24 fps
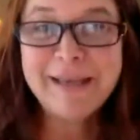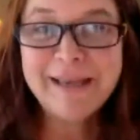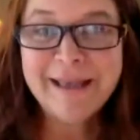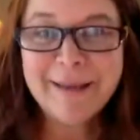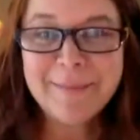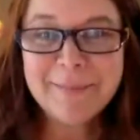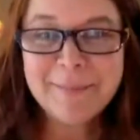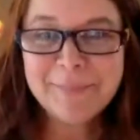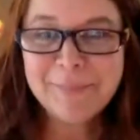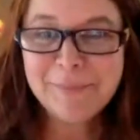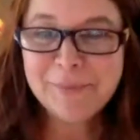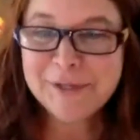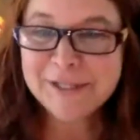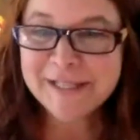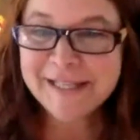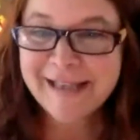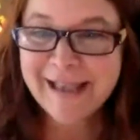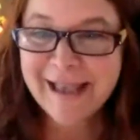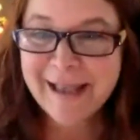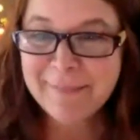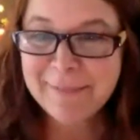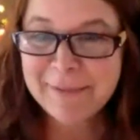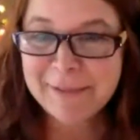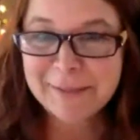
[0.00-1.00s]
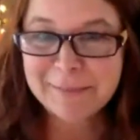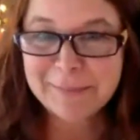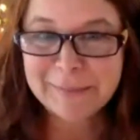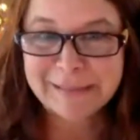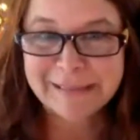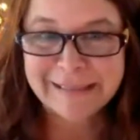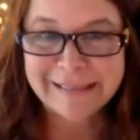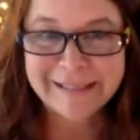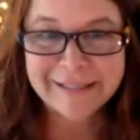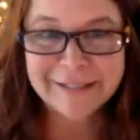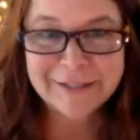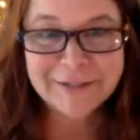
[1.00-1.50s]
I'm really happy to be
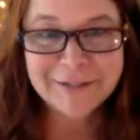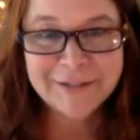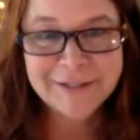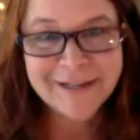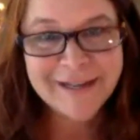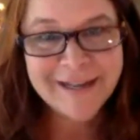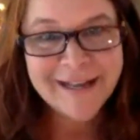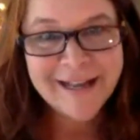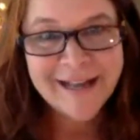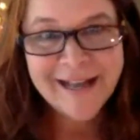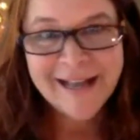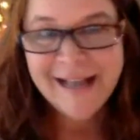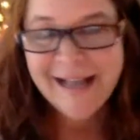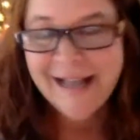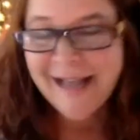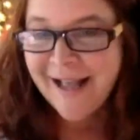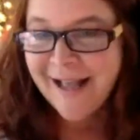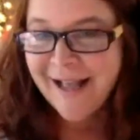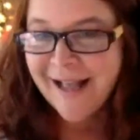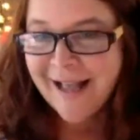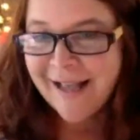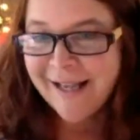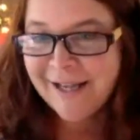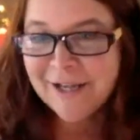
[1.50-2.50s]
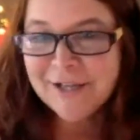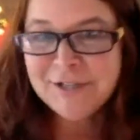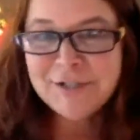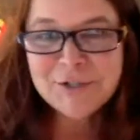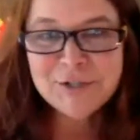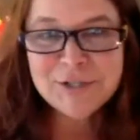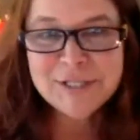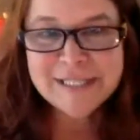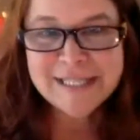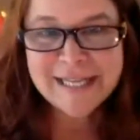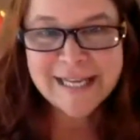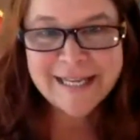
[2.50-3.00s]
here. I
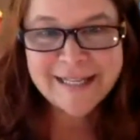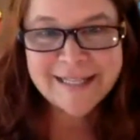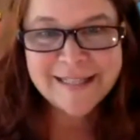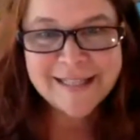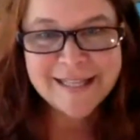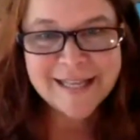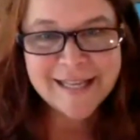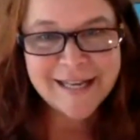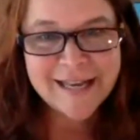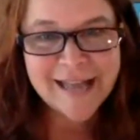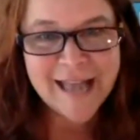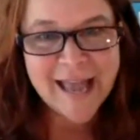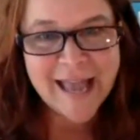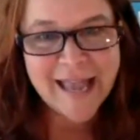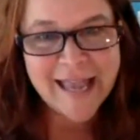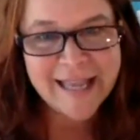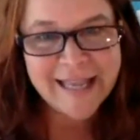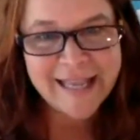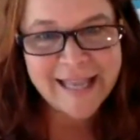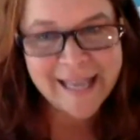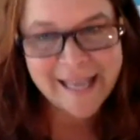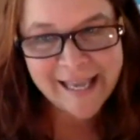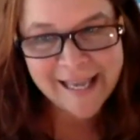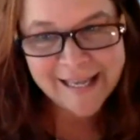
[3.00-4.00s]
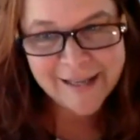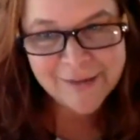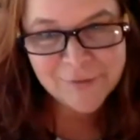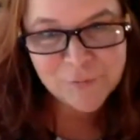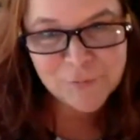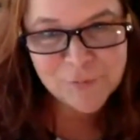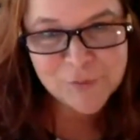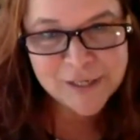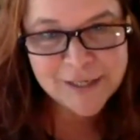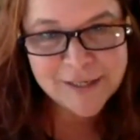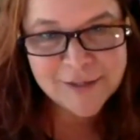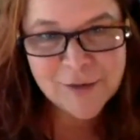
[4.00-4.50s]
understand that I can't
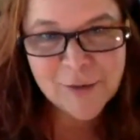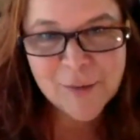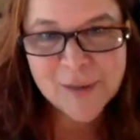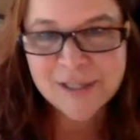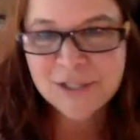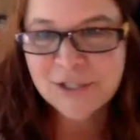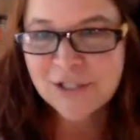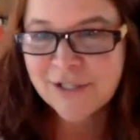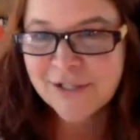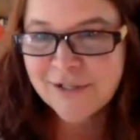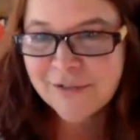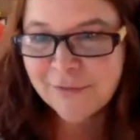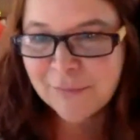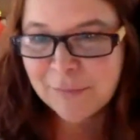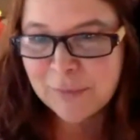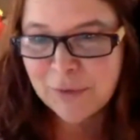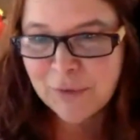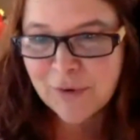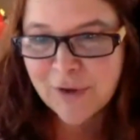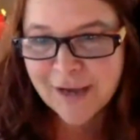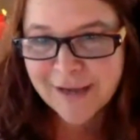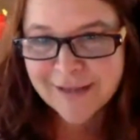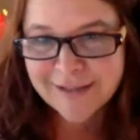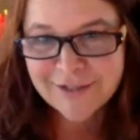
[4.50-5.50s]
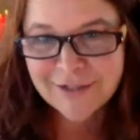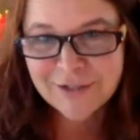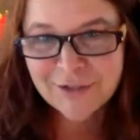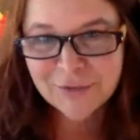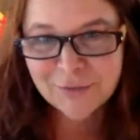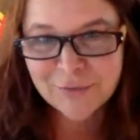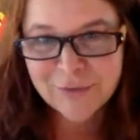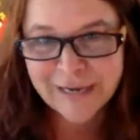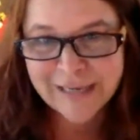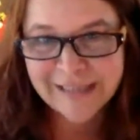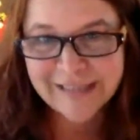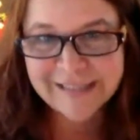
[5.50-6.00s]
read questions from you guys
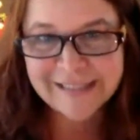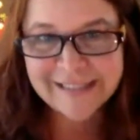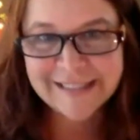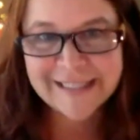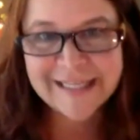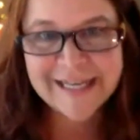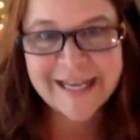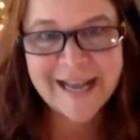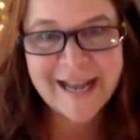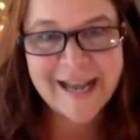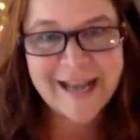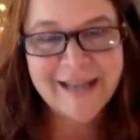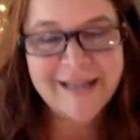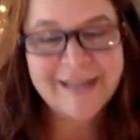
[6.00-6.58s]
directly today,